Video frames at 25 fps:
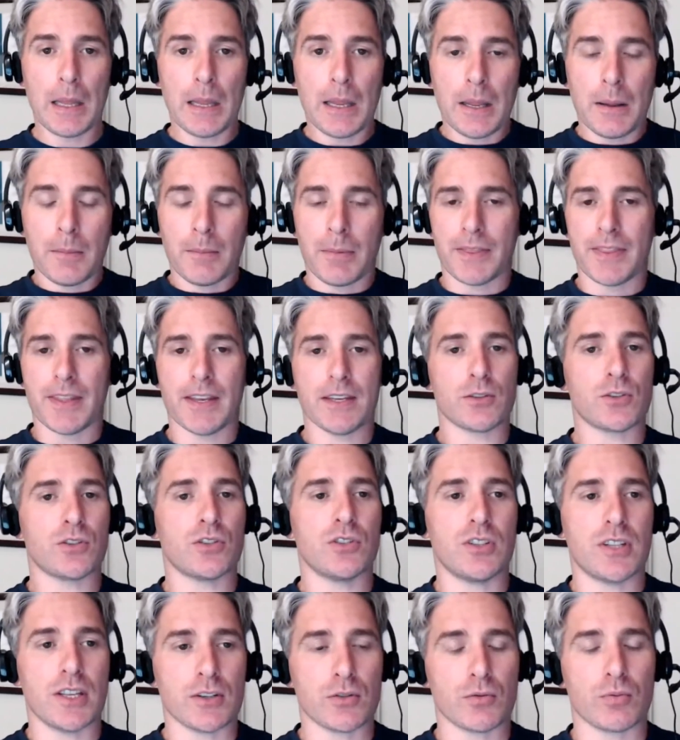but there's
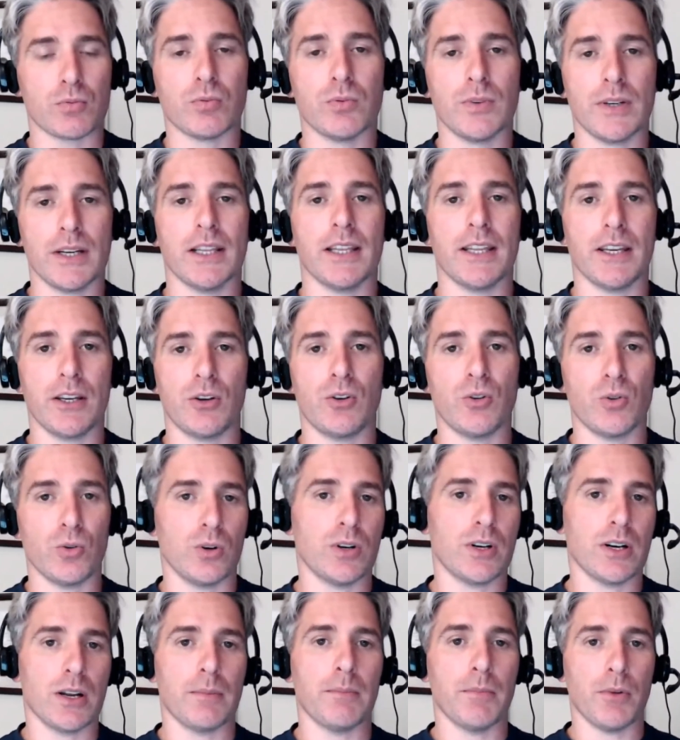there's really good
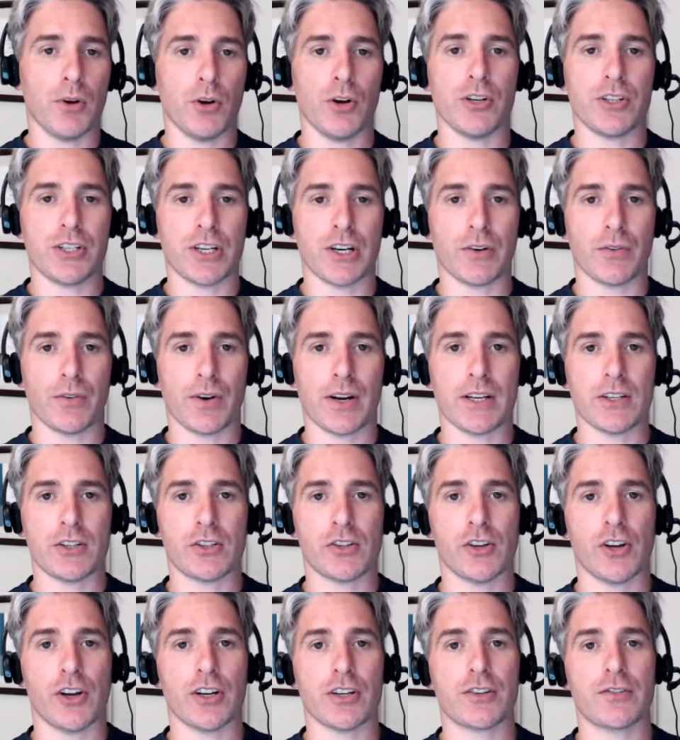emerging
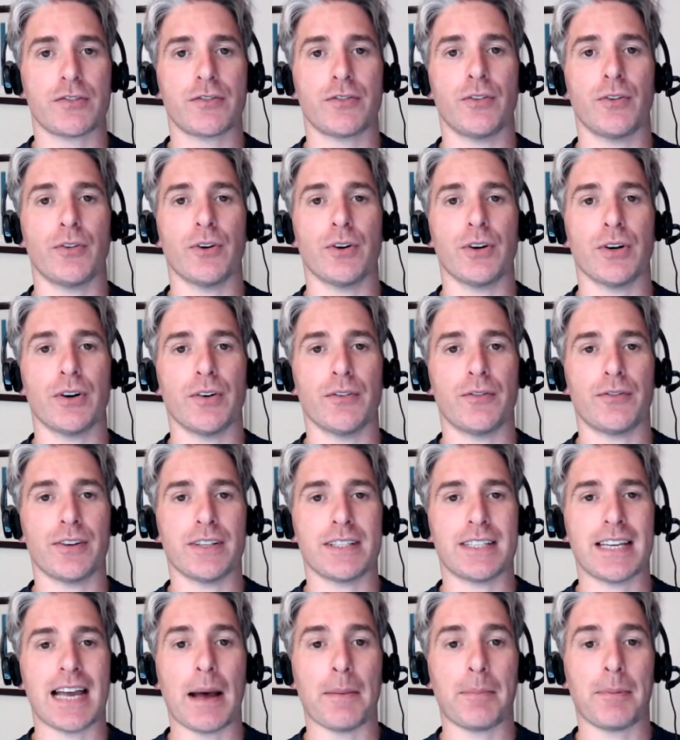research for for
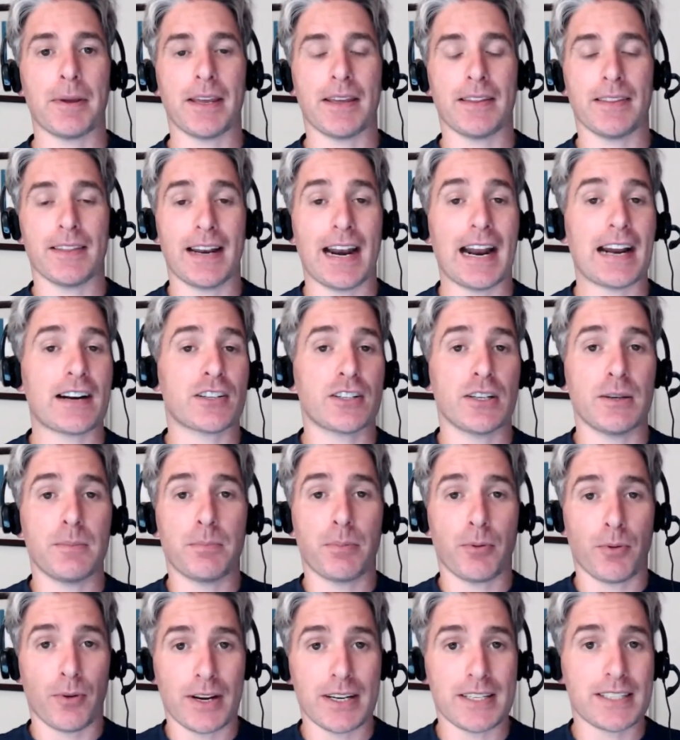tapping that actually
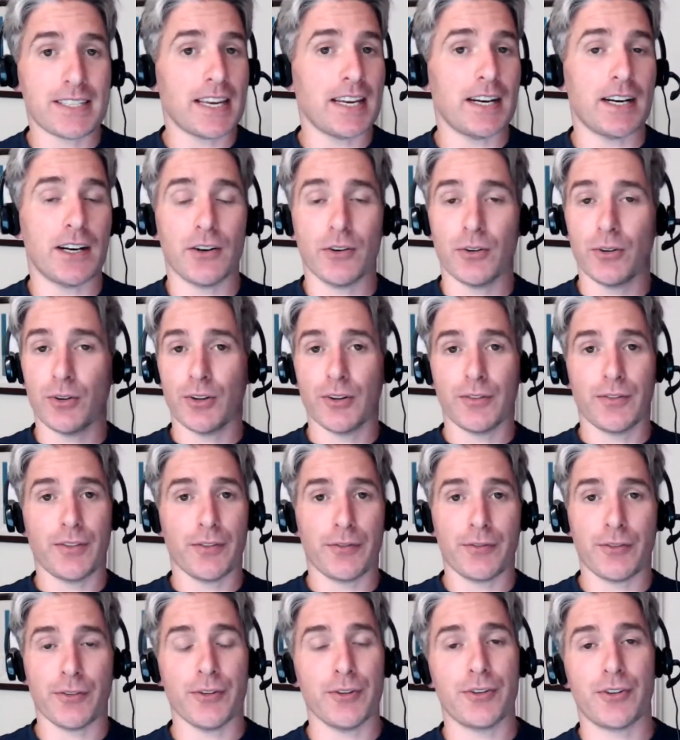preceded all of the
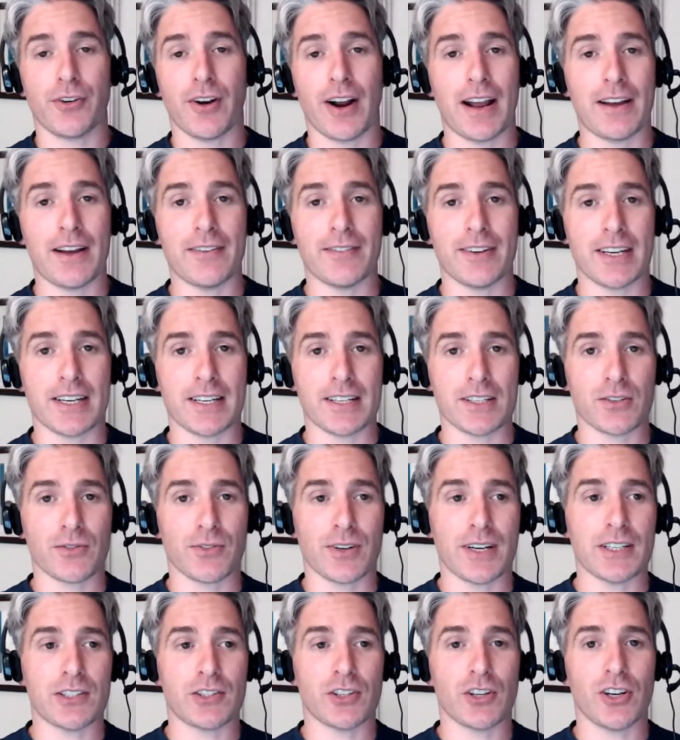food cravings
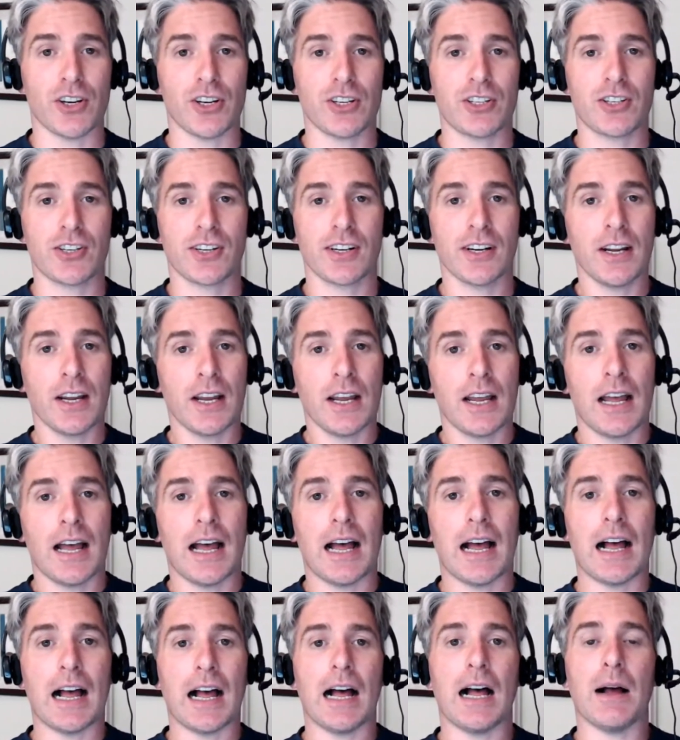research
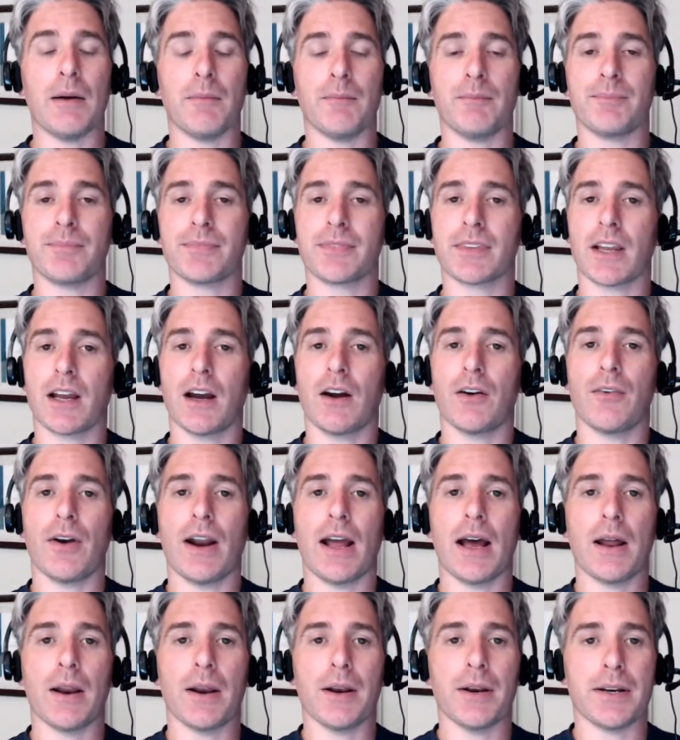um,
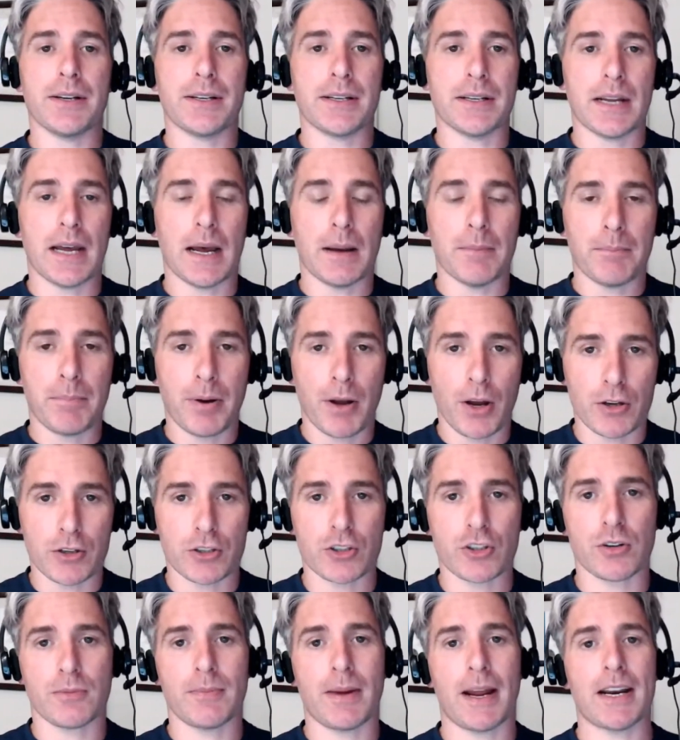around uh, post
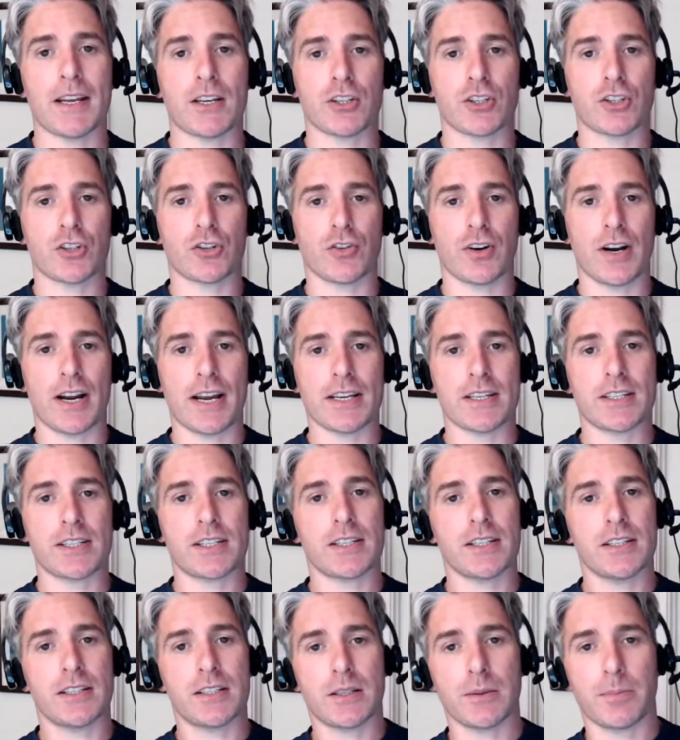traumatic stress,
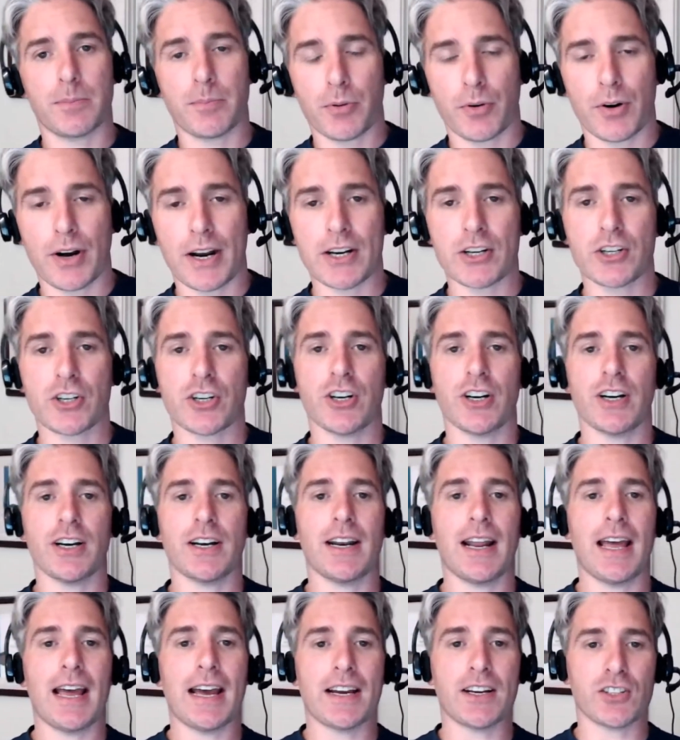depression,
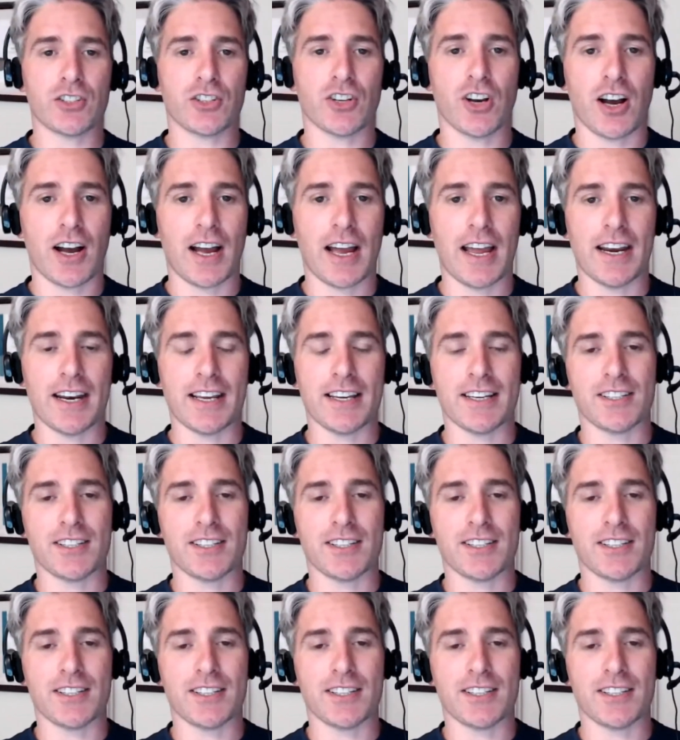anxiety.